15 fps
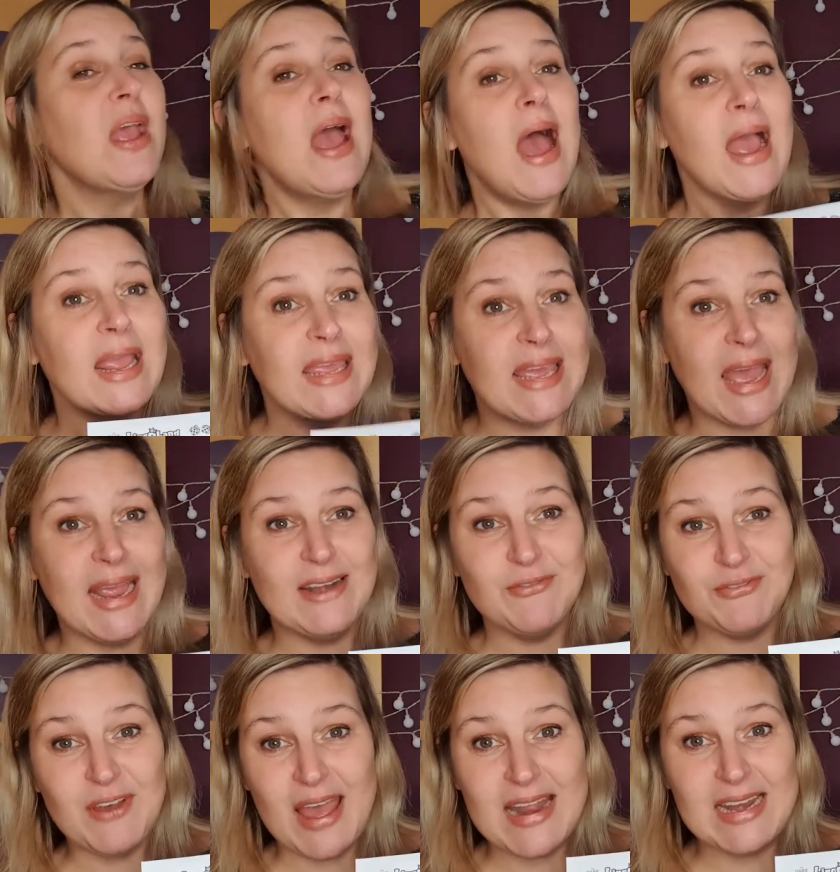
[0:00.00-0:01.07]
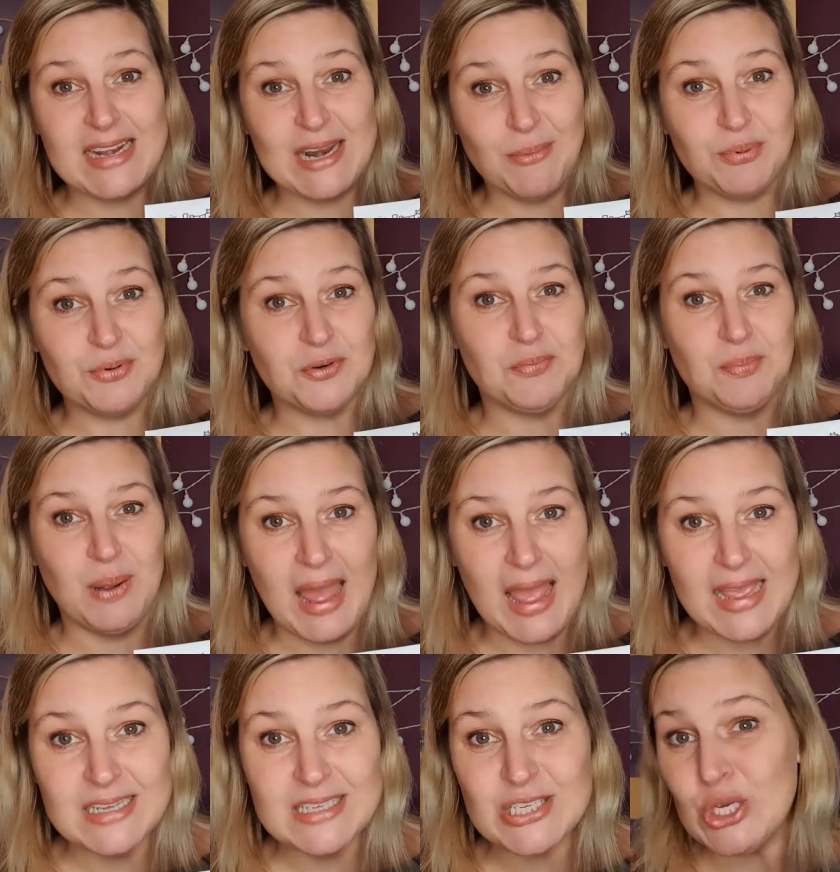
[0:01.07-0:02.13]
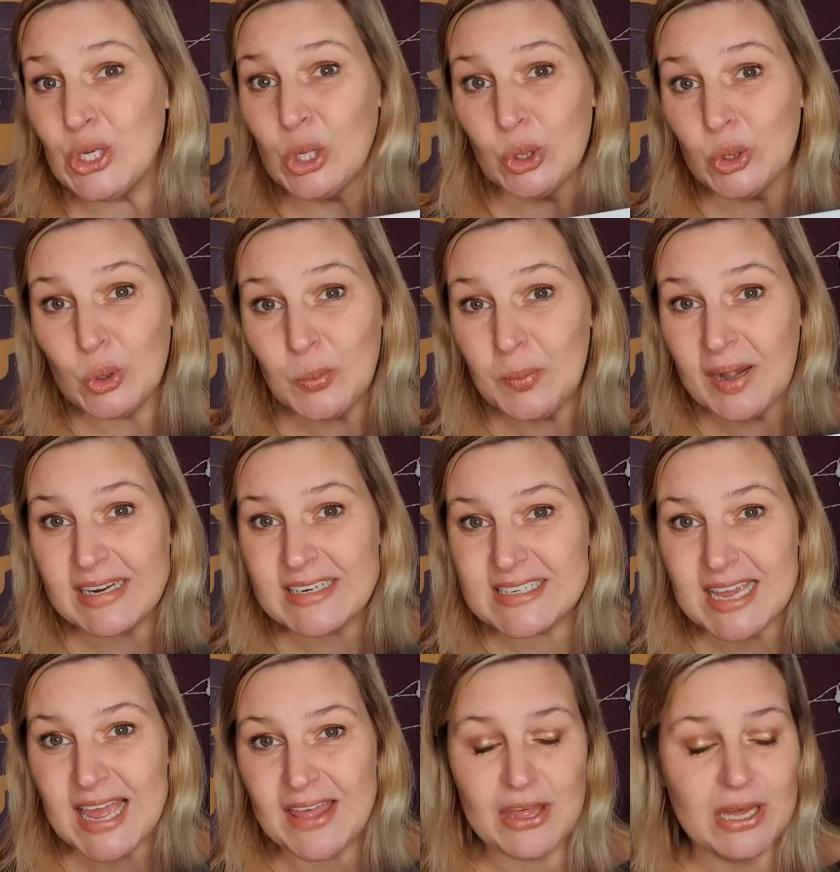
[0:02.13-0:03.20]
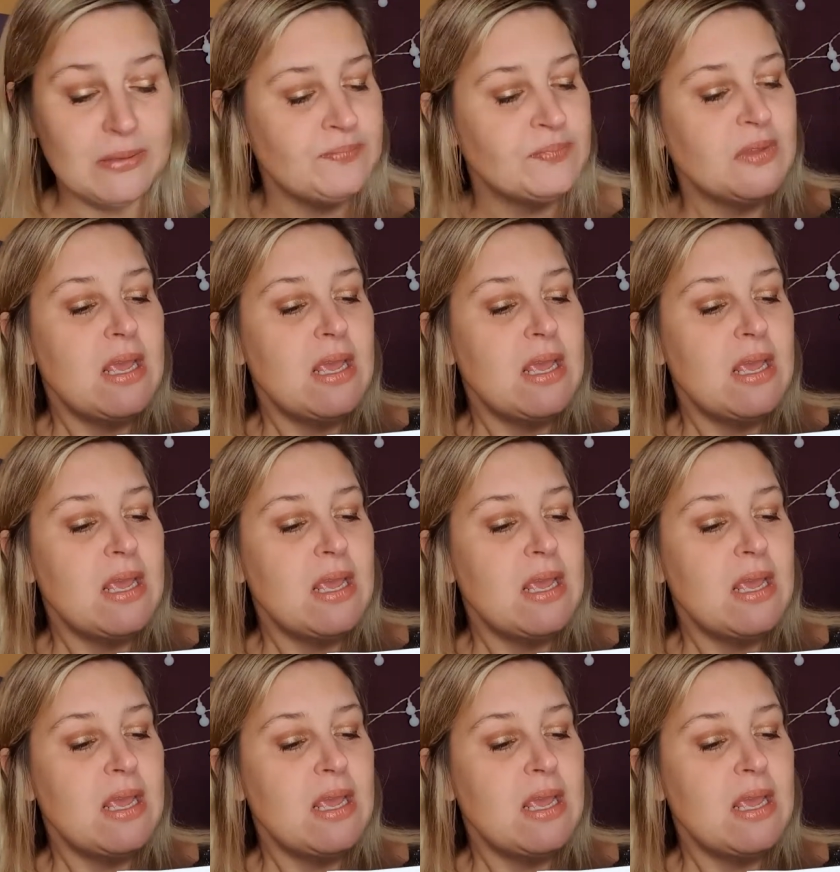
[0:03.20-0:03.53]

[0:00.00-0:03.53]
a game for any number of players. You can all play together.